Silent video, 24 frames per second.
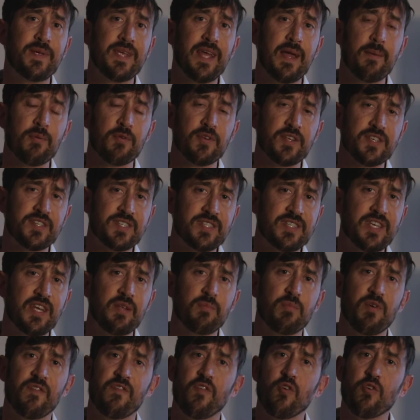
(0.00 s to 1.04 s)
be able to
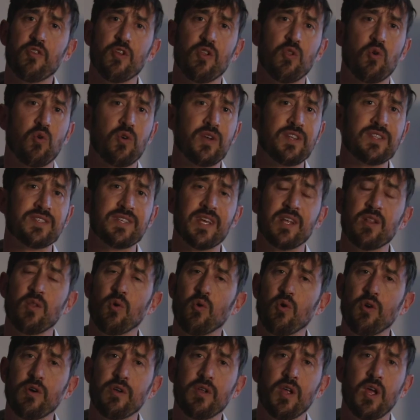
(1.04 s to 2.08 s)
sit before the Lord and say,
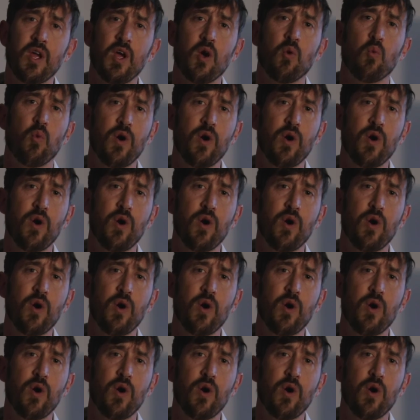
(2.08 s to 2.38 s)
Lord,